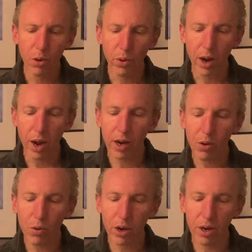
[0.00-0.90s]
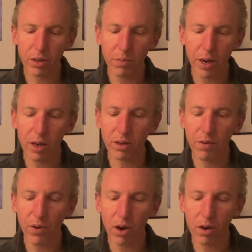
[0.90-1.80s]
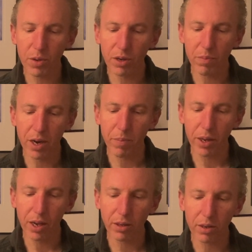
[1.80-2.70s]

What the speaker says: where any organism in its environment manipulates